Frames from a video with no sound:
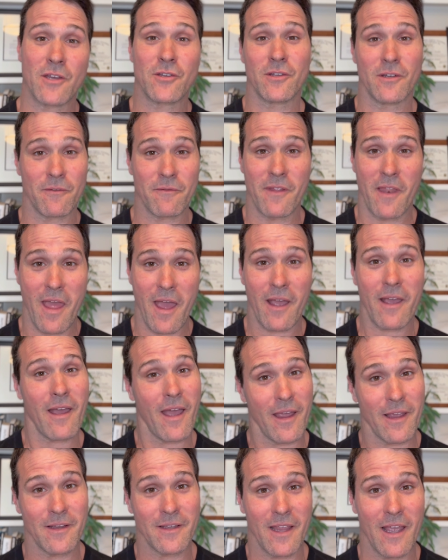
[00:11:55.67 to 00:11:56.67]
of the neck.
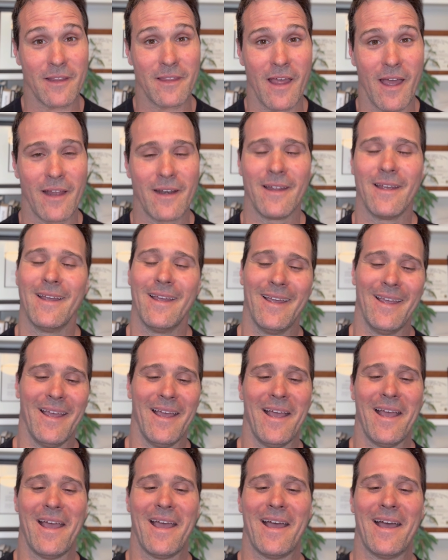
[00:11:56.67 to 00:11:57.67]
I can get that.
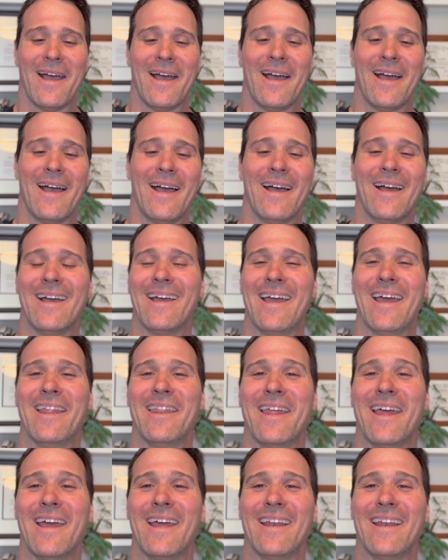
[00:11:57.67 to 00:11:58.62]
And